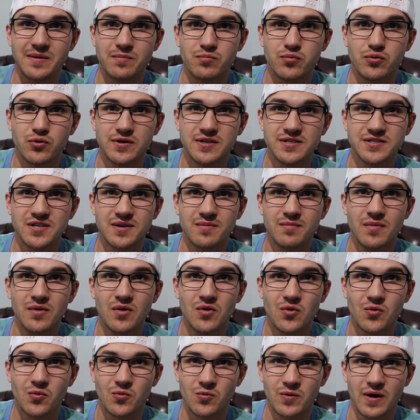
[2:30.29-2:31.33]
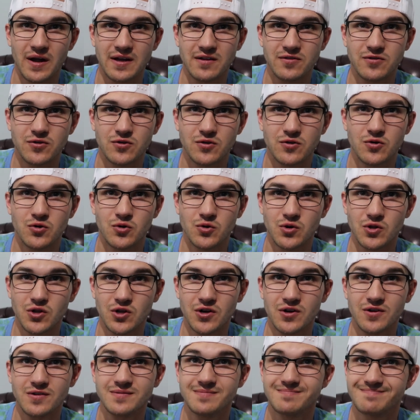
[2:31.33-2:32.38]
Prism Wraith
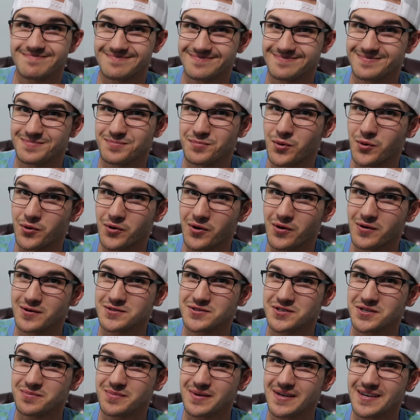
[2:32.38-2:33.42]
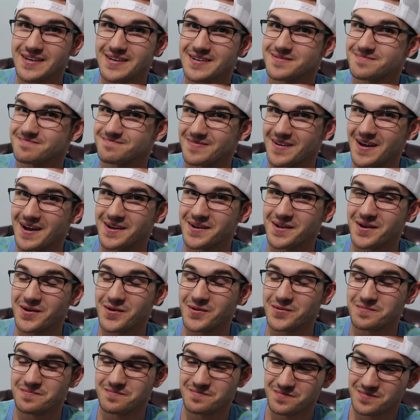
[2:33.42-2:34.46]
cooler, more RGB, I know,